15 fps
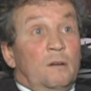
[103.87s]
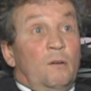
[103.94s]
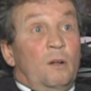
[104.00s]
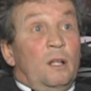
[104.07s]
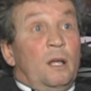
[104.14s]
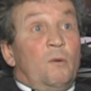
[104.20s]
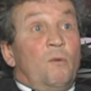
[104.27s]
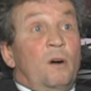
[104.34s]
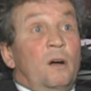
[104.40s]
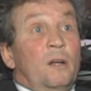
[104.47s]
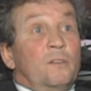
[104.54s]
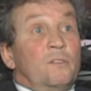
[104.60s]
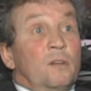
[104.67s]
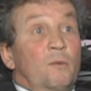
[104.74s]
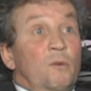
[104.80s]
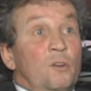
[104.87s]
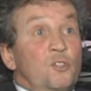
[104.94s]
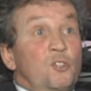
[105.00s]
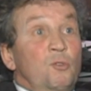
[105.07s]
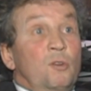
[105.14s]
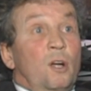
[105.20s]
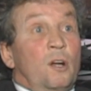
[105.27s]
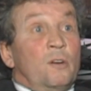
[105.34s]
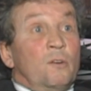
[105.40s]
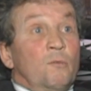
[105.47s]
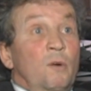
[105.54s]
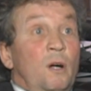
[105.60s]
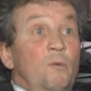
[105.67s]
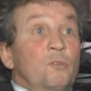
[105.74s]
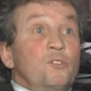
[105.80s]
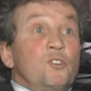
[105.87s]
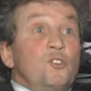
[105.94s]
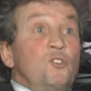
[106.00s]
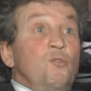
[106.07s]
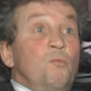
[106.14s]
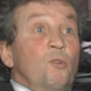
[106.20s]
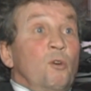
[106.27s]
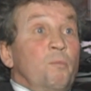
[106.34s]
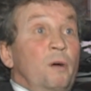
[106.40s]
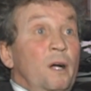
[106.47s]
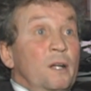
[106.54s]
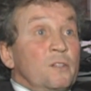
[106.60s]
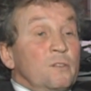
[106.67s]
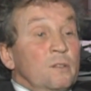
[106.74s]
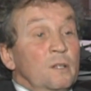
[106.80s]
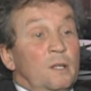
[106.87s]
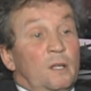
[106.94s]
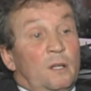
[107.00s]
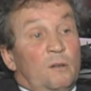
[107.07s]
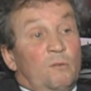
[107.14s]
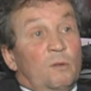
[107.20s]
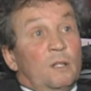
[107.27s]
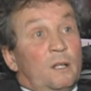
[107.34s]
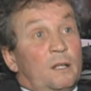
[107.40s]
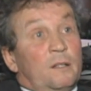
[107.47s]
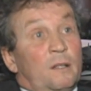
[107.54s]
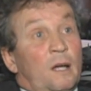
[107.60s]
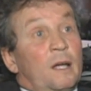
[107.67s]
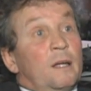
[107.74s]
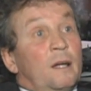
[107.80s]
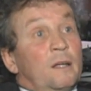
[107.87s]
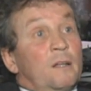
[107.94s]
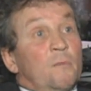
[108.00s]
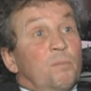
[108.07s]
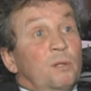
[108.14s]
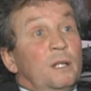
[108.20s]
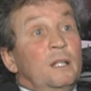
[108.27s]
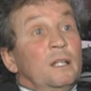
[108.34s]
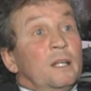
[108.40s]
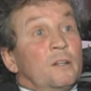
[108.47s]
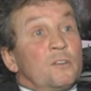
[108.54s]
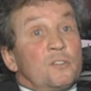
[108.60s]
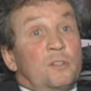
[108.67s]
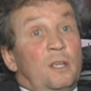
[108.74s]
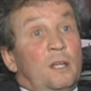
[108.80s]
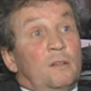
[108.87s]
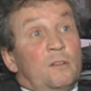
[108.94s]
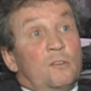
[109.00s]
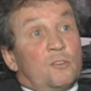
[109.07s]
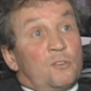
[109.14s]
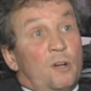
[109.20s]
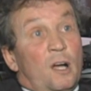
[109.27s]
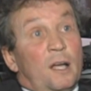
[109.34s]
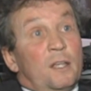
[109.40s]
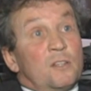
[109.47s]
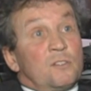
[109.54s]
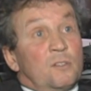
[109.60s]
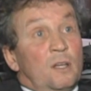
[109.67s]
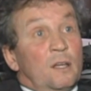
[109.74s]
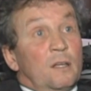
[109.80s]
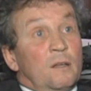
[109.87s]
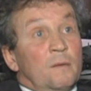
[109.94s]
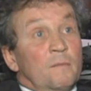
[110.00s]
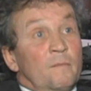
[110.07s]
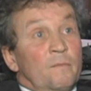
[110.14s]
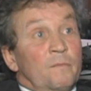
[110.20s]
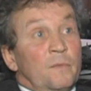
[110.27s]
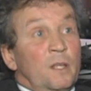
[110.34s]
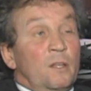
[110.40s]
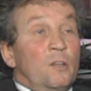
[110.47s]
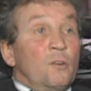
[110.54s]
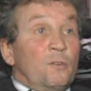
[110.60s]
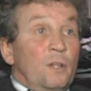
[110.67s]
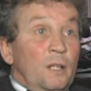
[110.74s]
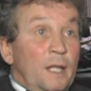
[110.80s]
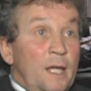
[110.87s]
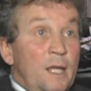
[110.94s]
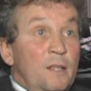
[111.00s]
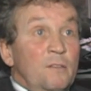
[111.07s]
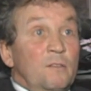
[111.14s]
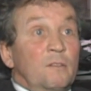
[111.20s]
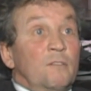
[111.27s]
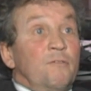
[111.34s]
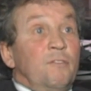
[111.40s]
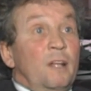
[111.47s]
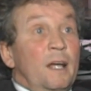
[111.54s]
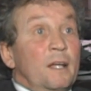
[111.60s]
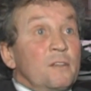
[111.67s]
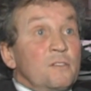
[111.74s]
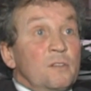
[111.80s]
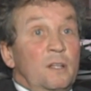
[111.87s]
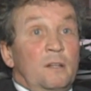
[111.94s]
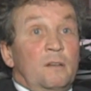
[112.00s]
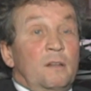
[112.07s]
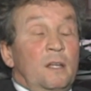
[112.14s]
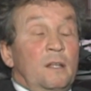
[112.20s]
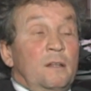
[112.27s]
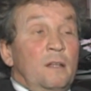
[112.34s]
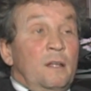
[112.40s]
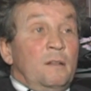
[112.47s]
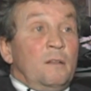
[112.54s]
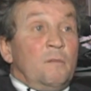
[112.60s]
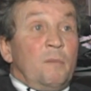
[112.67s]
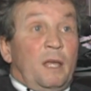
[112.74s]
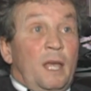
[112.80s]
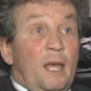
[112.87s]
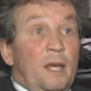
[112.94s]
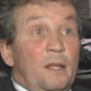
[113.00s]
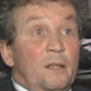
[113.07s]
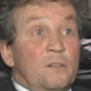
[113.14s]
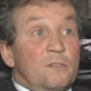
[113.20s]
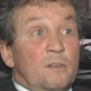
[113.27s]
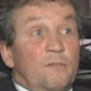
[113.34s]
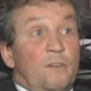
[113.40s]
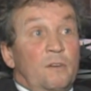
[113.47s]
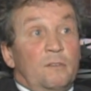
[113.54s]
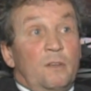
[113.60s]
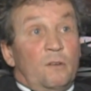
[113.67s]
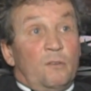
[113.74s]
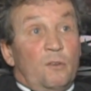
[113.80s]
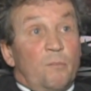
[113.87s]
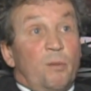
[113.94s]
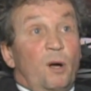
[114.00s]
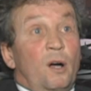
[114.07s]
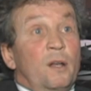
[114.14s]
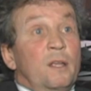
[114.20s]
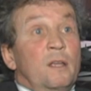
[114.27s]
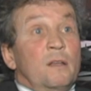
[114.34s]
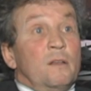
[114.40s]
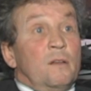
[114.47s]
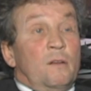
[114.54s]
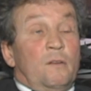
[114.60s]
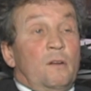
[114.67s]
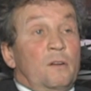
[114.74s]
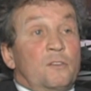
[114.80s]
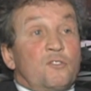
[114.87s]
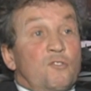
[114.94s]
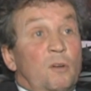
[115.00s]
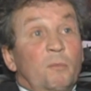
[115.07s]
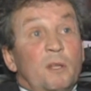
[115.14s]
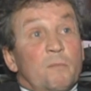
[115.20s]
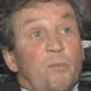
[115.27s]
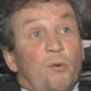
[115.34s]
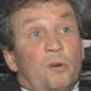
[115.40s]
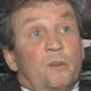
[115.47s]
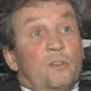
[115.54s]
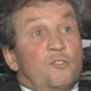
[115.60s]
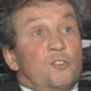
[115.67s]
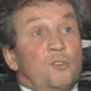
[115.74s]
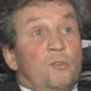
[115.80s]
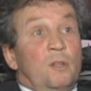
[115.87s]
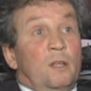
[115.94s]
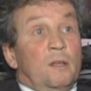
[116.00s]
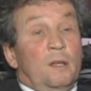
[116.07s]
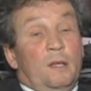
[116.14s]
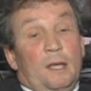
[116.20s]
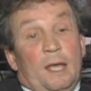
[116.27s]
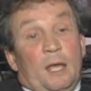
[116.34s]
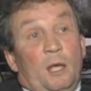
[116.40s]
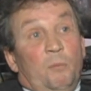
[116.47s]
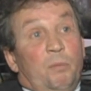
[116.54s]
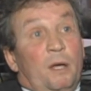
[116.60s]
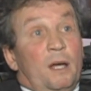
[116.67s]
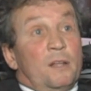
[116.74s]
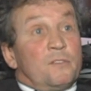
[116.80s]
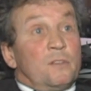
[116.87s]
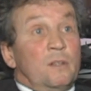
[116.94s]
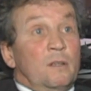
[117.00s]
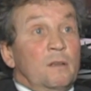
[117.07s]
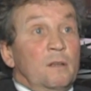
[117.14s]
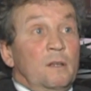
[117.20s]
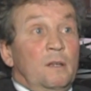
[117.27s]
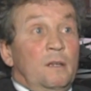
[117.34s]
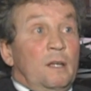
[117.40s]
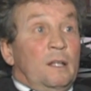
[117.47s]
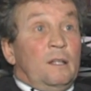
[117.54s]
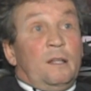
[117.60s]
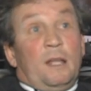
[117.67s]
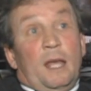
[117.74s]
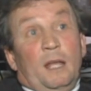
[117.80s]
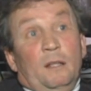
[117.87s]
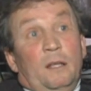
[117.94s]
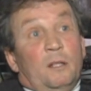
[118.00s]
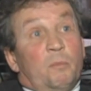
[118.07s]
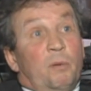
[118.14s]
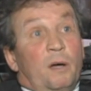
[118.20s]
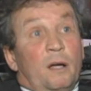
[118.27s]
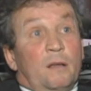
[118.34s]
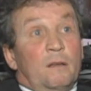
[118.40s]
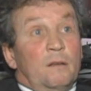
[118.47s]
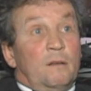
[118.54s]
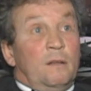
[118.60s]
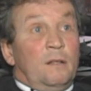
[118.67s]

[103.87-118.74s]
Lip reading: Well, I want to shoot harder. Well, we'll just shoot more pucks. Well, I completely understand that your hockey stick, the length and the flex and the mechanics of your body are extremely important in shooting and passing, and then handling the puck.